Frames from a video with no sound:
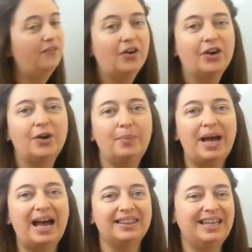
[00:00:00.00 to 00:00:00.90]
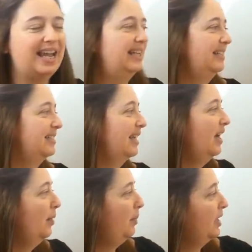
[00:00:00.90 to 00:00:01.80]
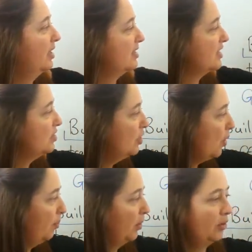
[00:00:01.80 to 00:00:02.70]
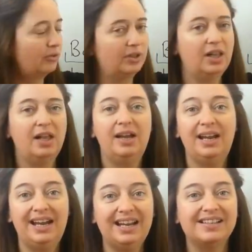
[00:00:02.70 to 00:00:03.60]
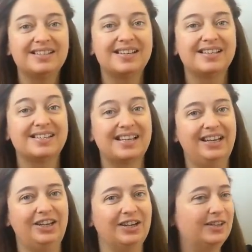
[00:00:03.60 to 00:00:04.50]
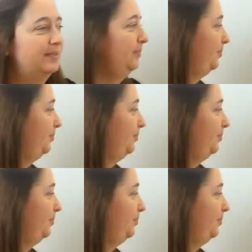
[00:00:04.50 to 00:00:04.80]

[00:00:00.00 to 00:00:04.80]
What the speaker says: verb at the end because it's not plural, it's singular.